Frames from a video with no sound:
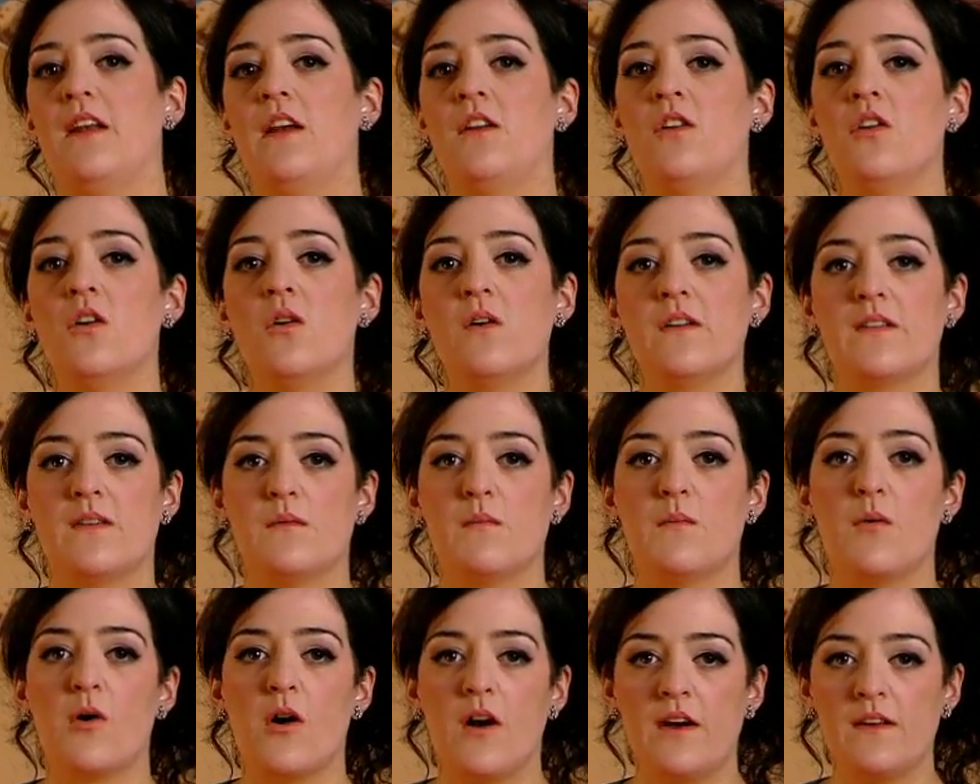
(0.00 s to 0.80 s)
I know it's
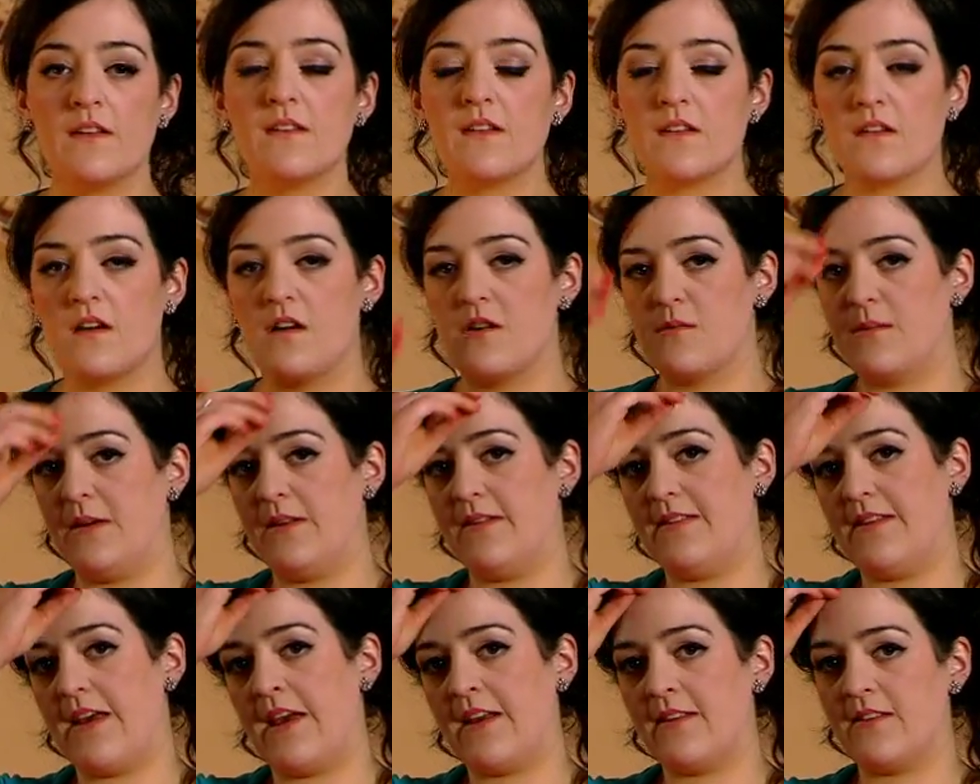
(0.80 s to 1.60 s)
important to talk
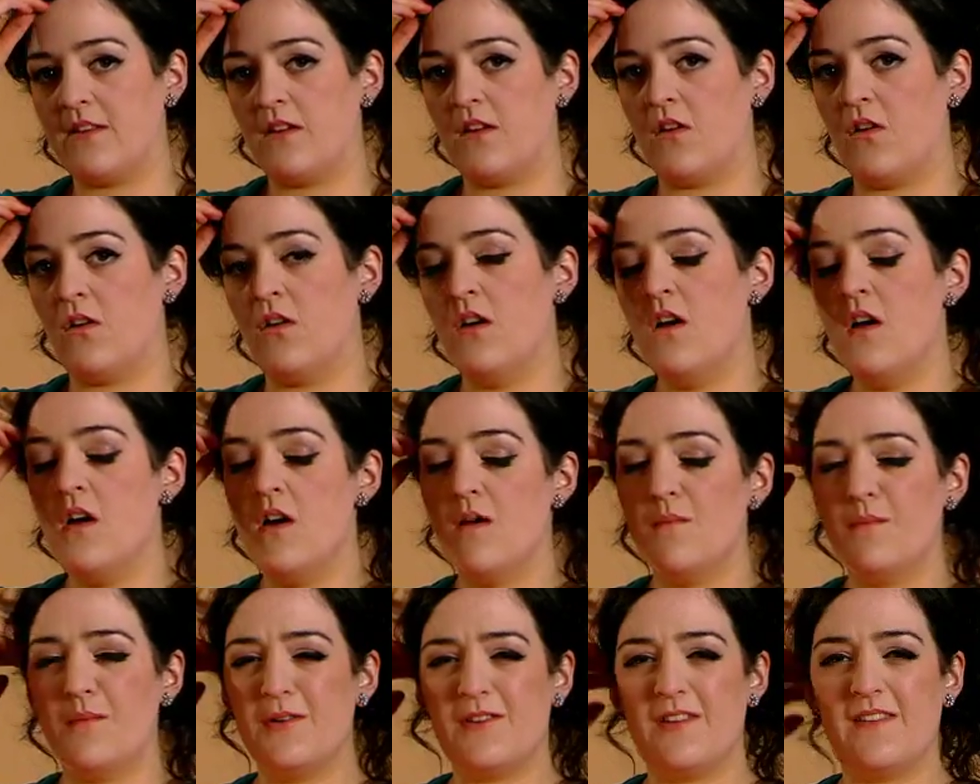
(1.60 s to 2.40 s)
about sex, you know,
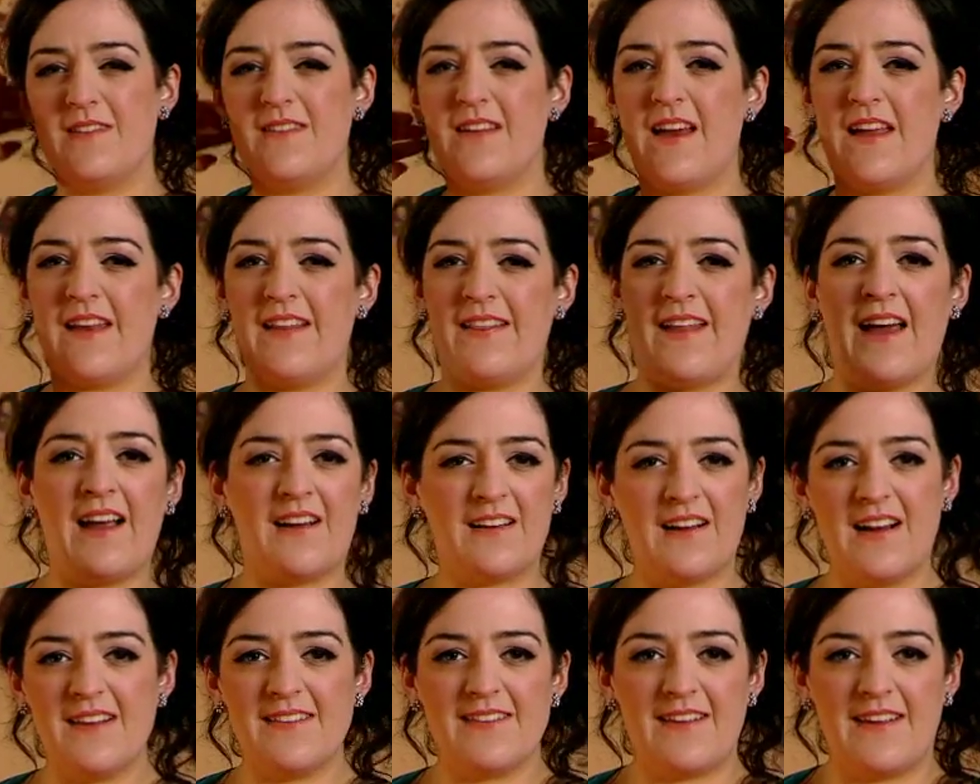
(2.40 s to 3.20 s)
but just not in that
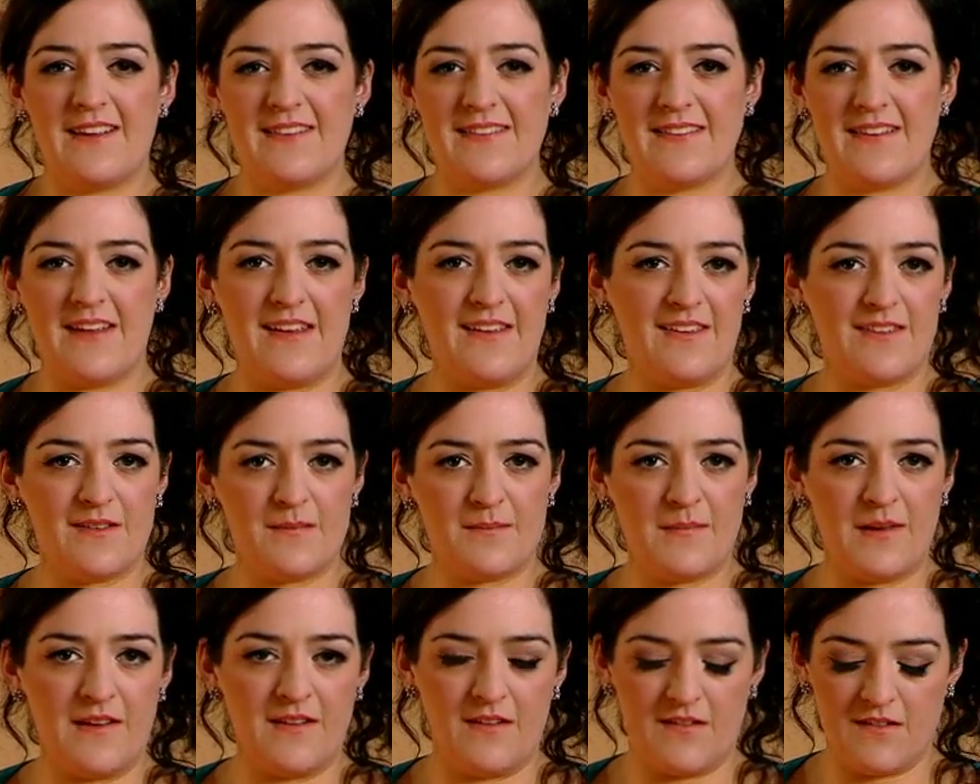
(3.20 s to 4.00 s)
context, like,
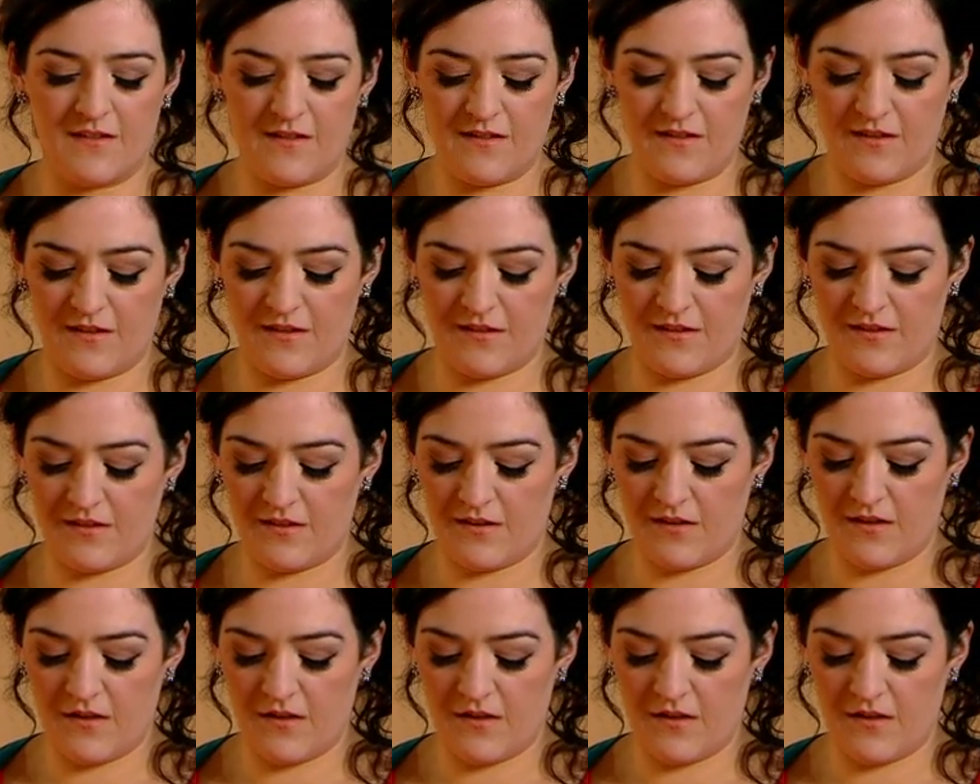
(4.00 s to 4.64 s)
my God.